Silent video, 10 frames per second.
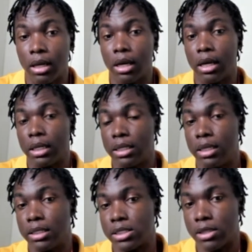and
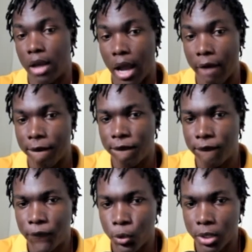it's a
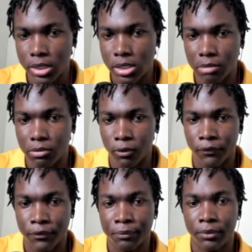forcing move.